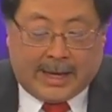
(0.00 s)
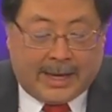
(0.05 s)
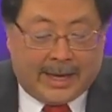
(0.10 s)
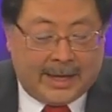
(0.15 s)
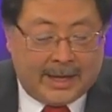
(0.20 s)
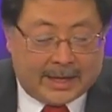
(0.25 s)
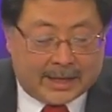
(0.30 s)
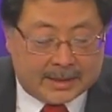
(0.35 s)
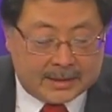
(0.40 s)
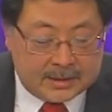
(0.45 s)

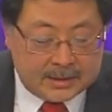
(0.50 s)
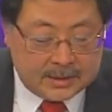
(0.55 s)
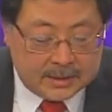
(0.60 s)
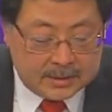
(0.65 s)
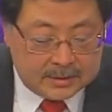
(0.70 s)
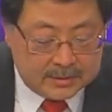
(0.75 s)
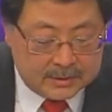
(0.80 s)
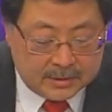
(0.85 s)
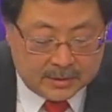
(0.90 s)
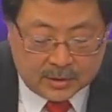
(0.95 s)
And
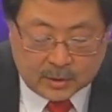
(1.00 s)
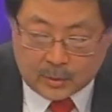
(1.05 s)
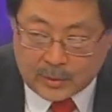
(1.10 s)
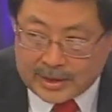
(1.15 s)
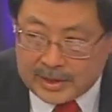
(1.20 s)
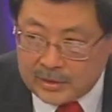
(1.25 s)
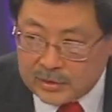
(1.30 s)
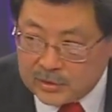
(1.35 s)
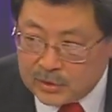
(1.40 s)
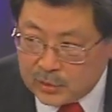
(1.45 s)
the
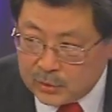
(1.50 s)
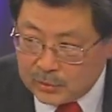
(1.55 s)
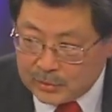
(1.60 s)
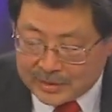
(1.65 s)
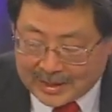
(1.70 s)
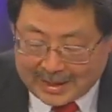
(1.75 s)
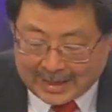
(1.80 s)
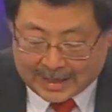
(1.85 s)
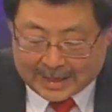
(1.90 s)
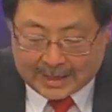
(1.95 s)
way you do
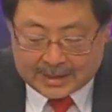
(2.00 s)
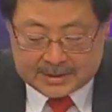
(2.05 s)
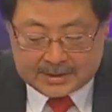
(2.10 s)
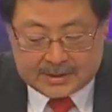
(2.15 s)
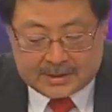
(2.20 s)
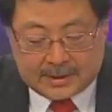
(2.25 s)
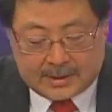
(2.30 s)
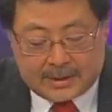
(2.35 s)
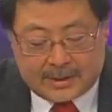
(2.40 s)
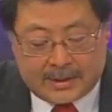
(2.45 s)
that
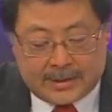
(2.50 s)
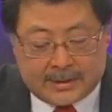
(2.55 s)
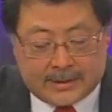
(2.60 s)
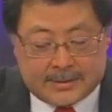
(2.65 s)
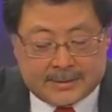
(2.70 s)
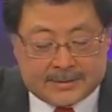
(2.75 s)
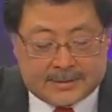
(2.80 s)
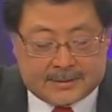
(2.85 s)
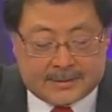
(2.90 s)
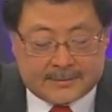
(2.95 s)

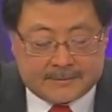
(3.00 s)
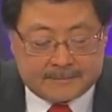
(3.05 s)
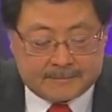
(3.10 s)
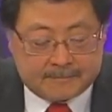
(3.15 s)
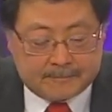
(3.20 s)
is